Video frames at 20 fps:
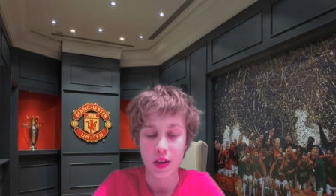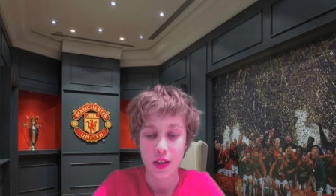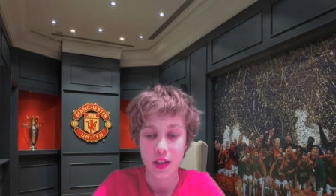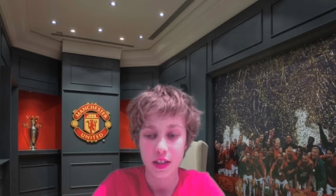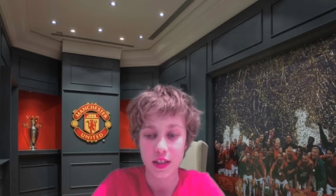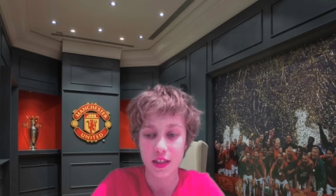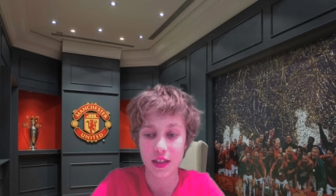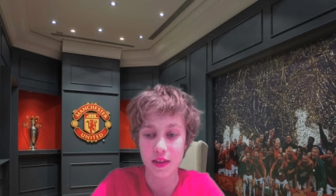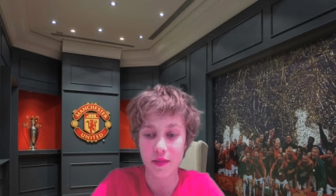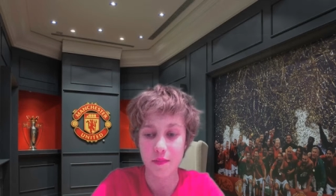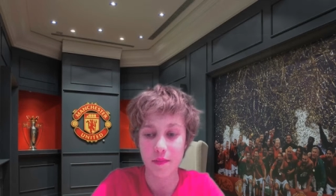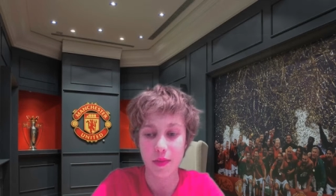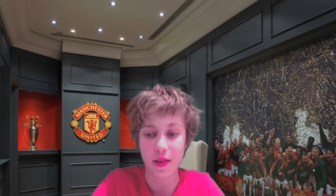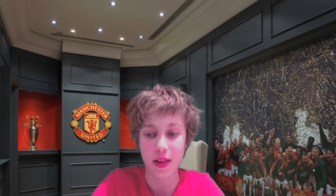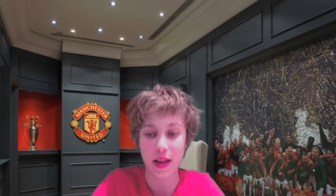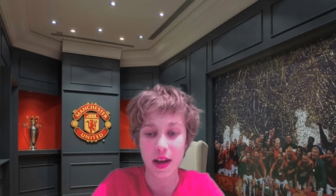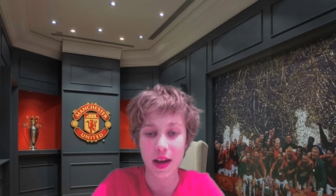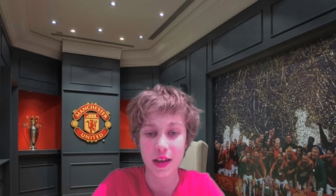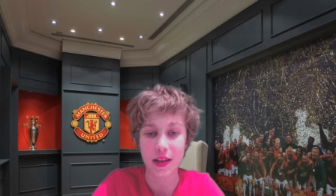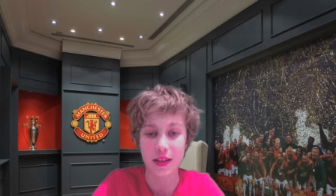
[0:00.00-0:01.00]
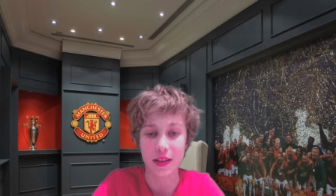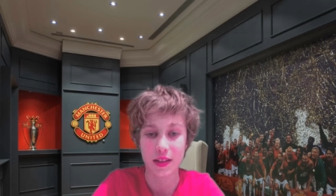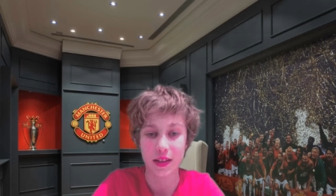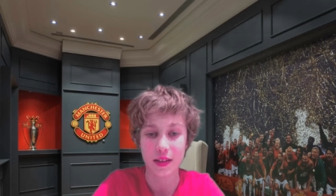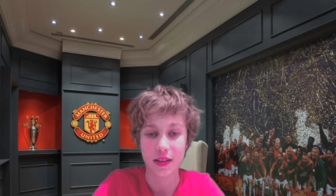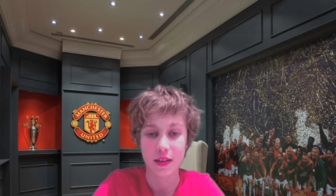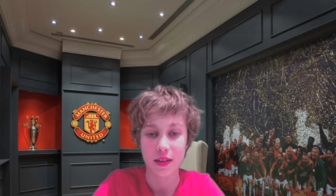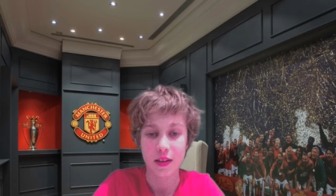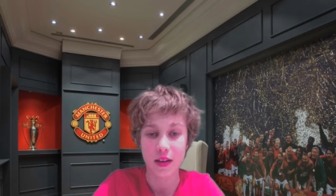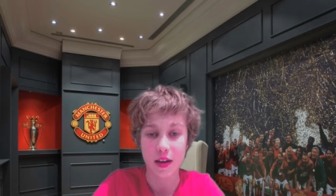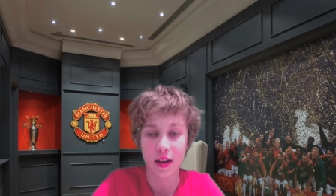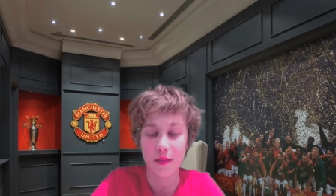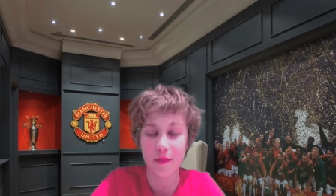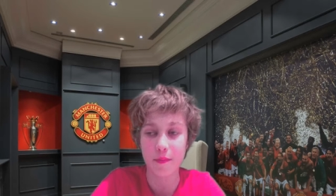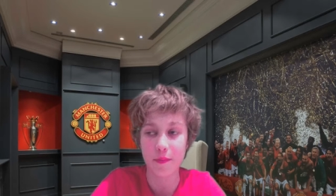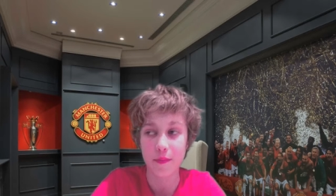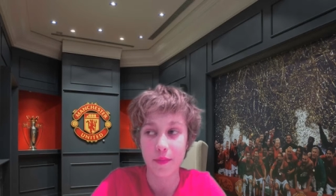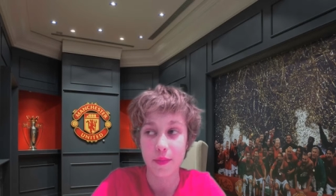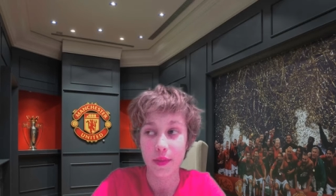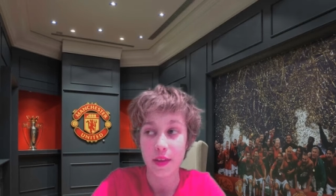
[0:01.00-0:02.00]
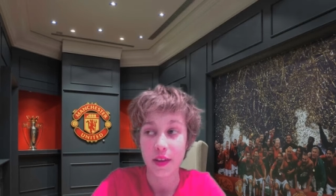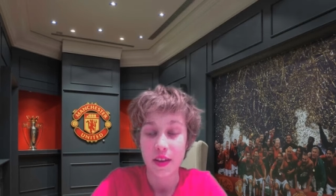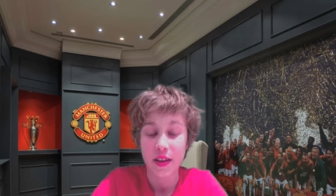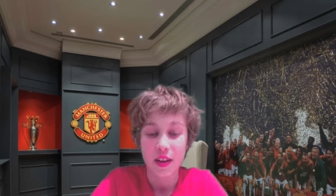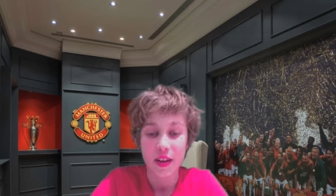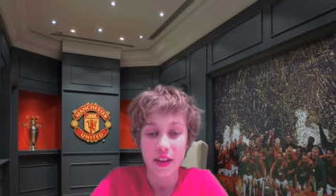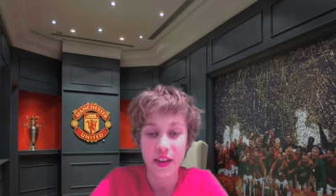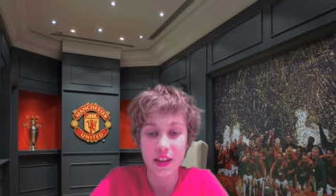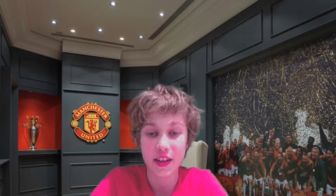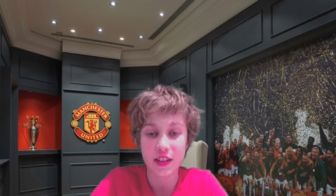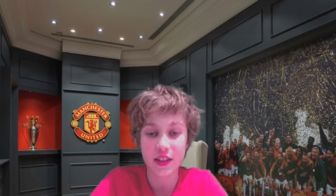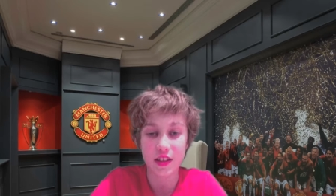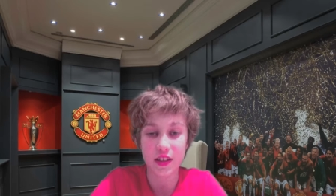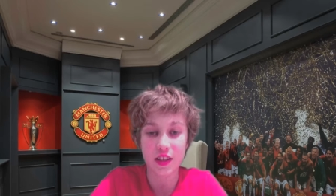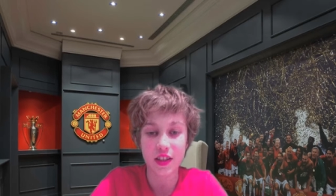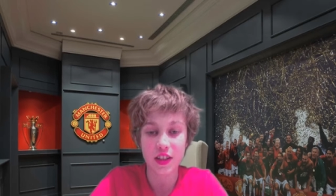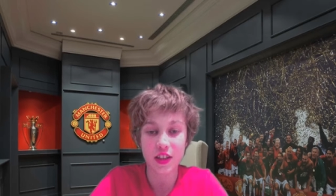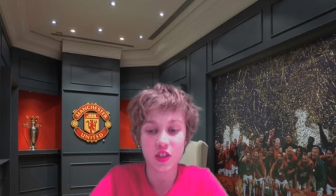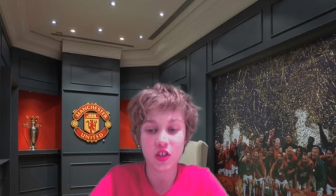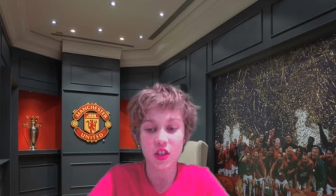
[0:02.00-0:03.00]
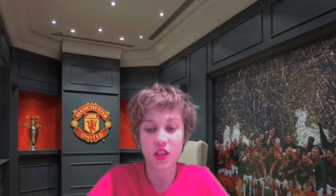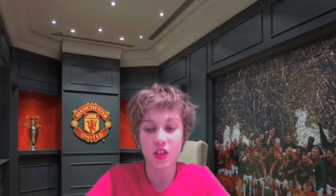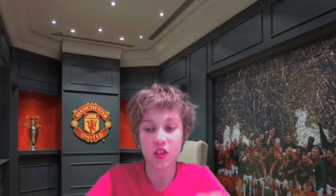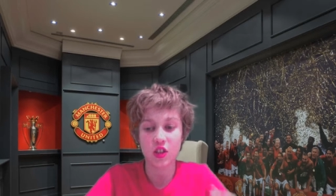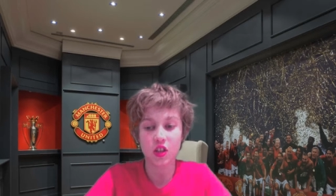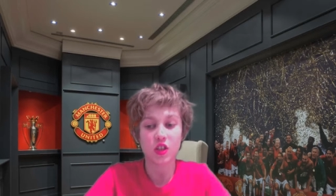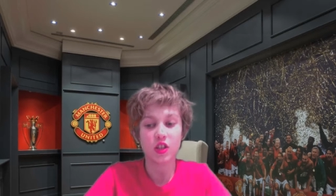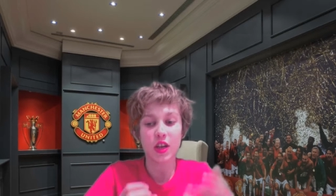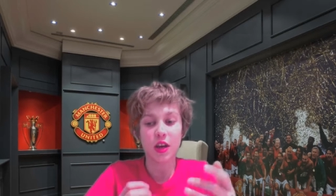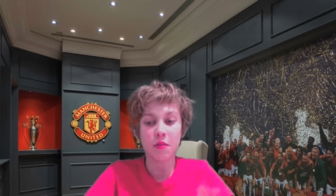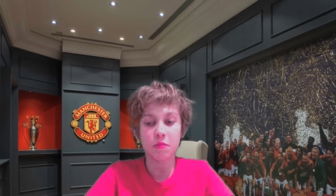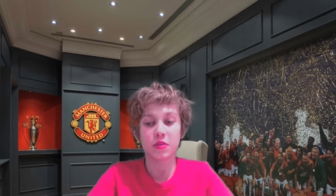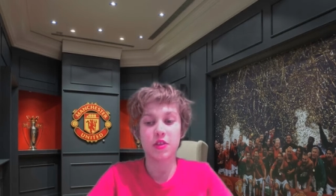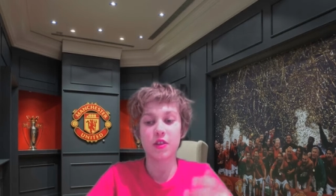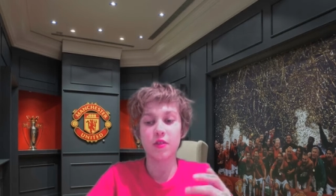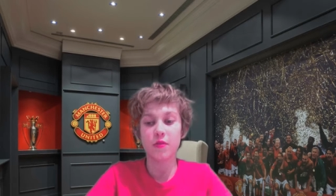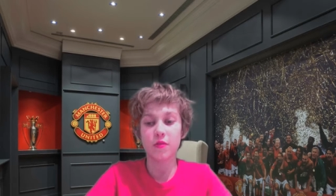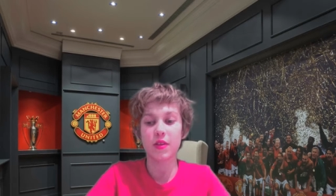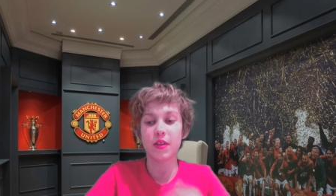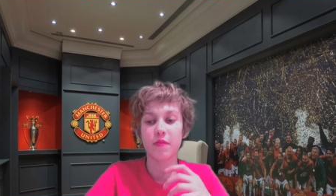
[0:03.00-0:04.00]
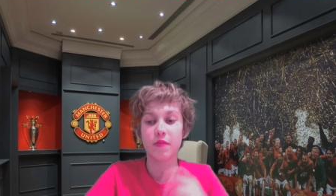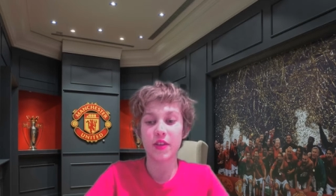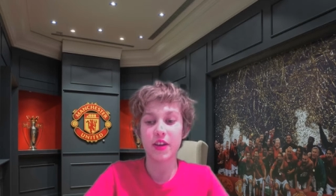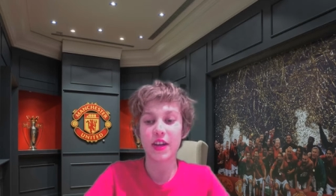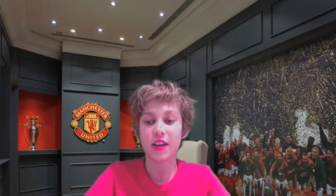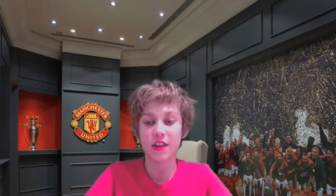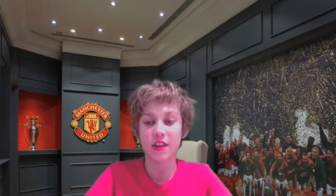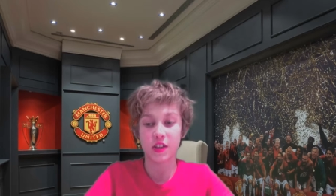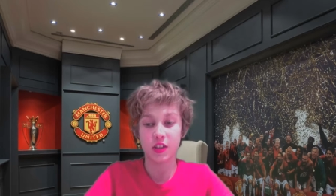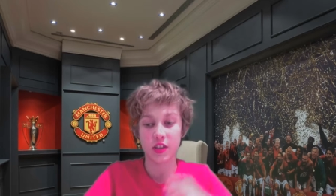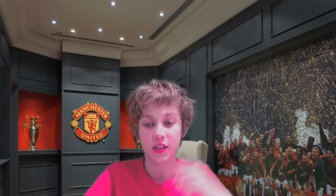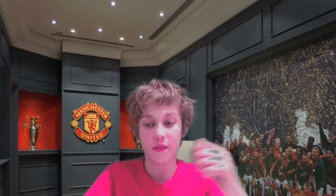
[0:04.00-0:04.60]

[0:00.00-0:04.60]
Simple as. Um, it's, it's, it's just absolutely ridiculous.